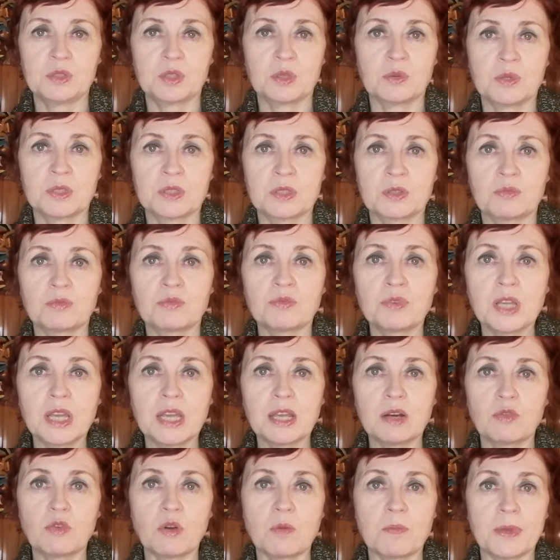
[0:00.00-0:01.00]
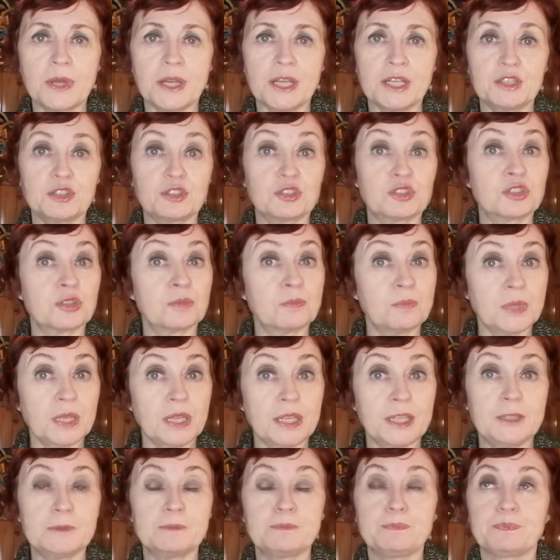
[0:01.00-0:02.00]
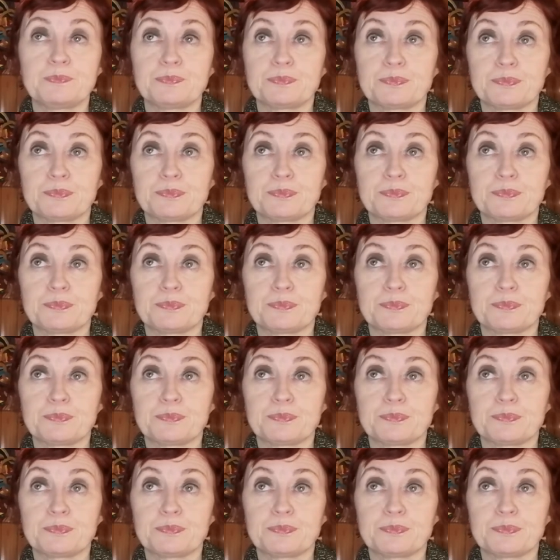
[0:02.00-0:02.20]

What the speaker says: So it was a real reminder to me.